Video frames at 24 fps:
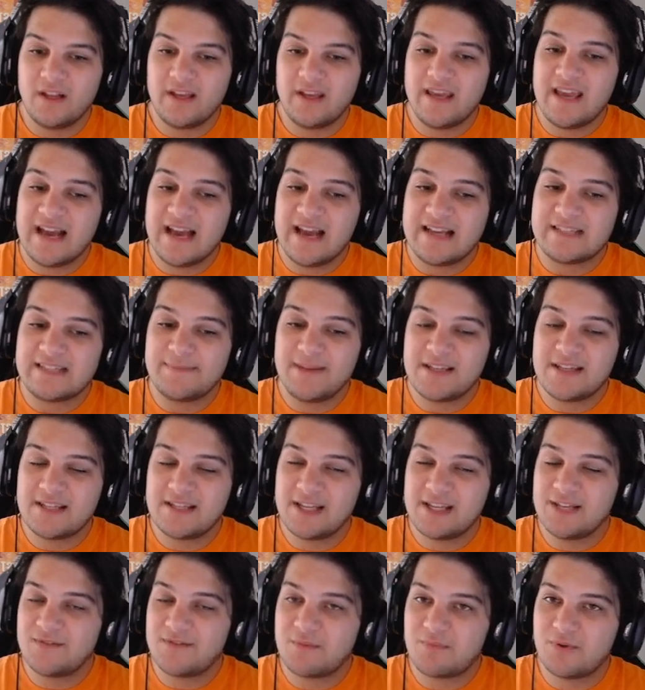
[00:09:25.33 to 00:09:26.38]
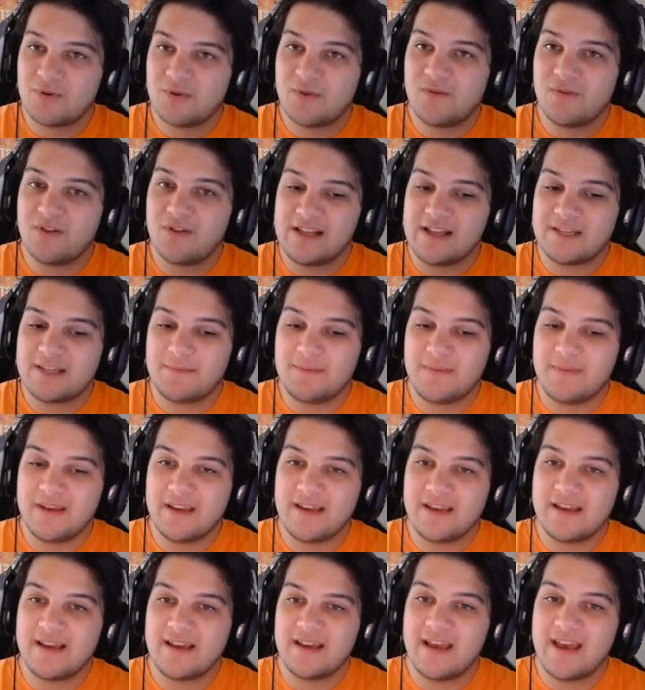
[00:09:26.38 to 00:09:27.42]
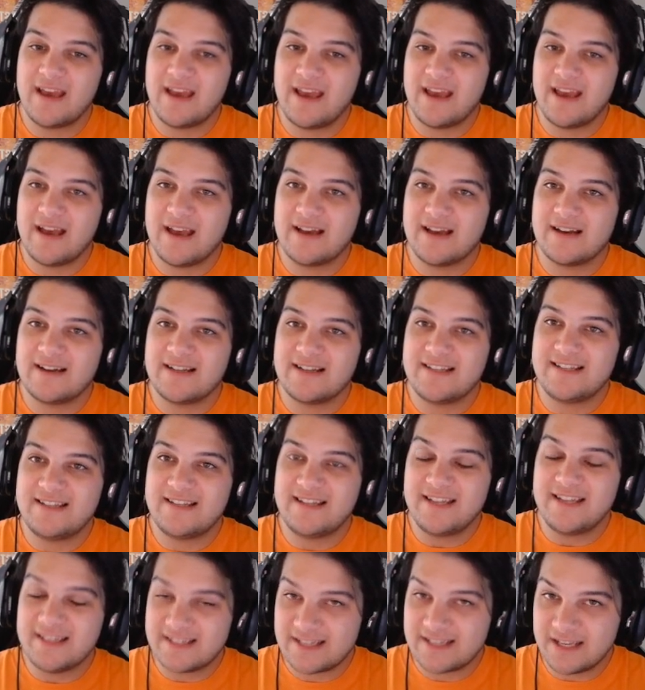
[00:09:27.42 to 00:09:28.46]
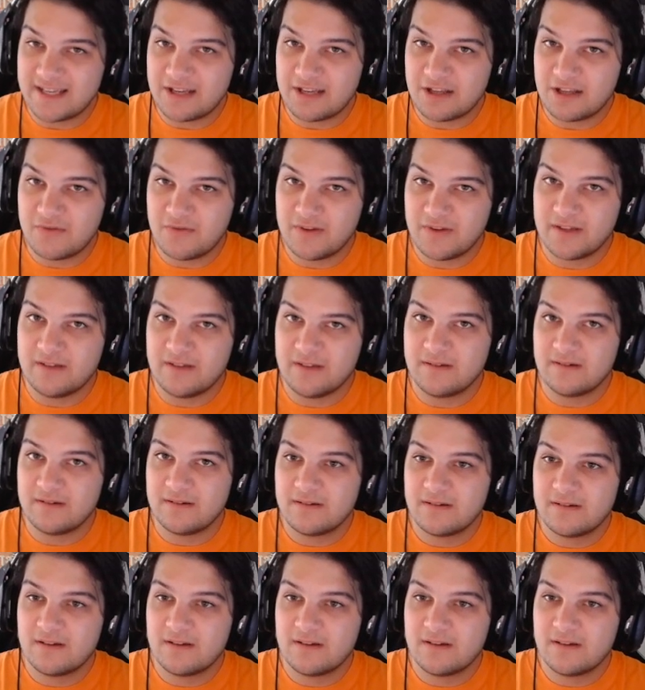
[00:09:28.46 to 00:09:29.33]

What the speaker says: He has my seal of approval as being a decent unit.